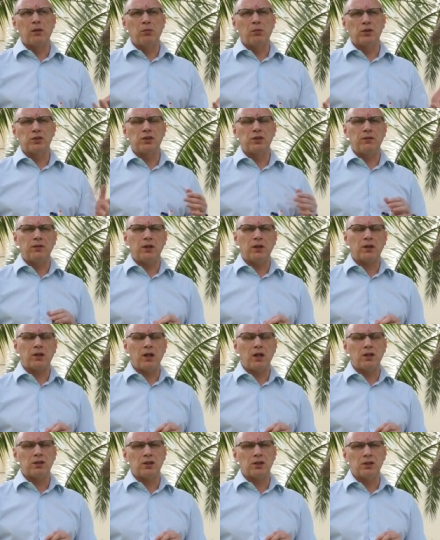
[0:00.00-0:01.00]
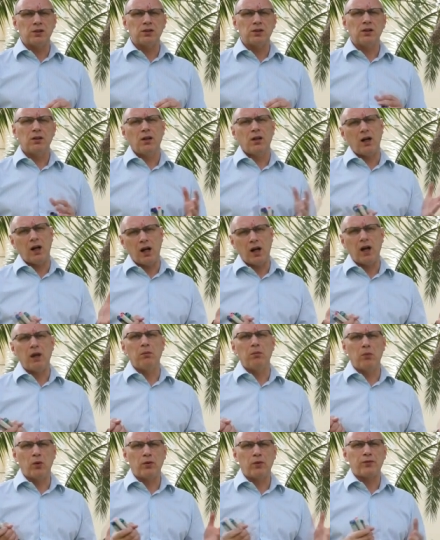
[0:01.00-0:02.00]
the more severe cases are
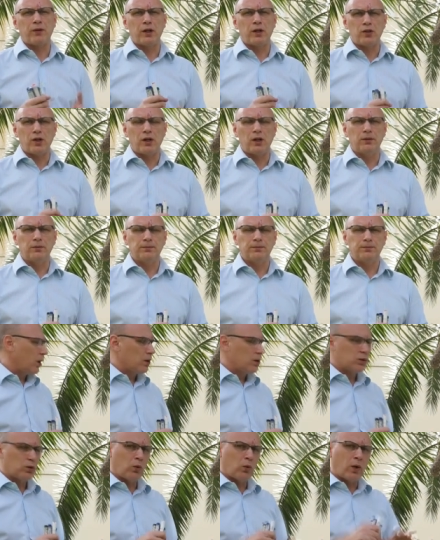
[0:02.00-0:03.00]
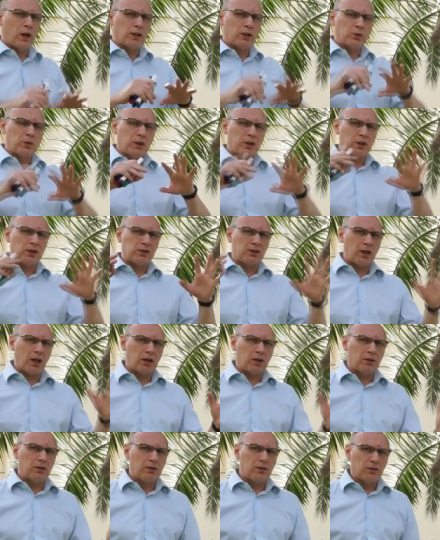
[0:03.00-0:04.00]
more fragile. So once we
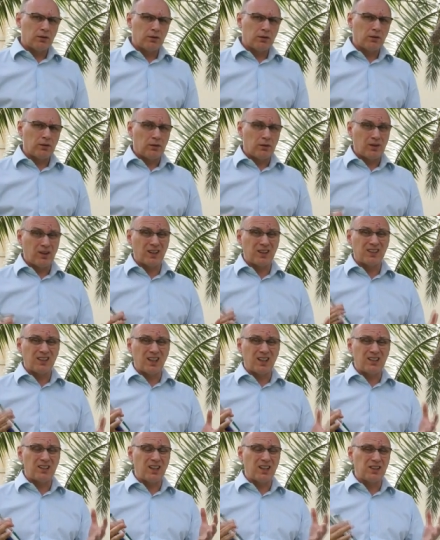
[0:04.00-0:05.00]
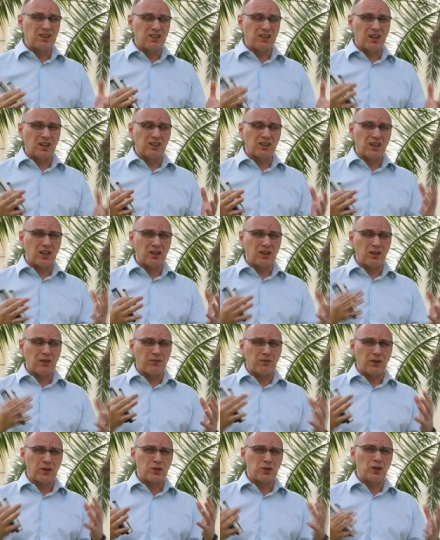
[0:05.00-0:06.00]
understand the statistics and the
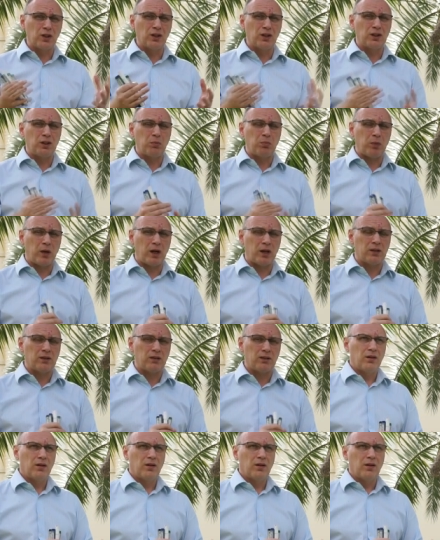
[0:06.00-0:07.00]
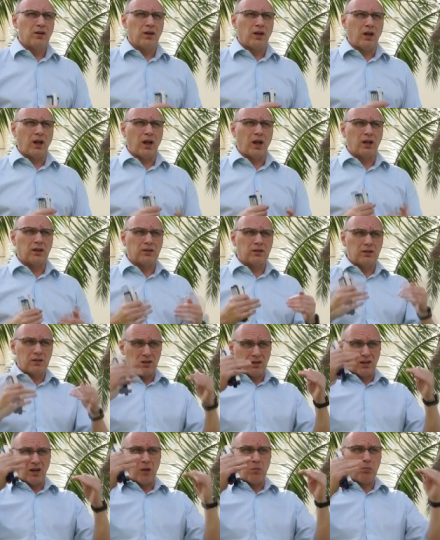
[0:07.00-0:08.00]
fragility part and
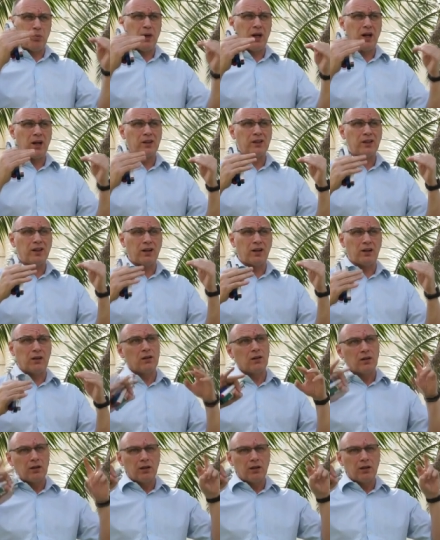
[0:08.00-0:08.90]
compare the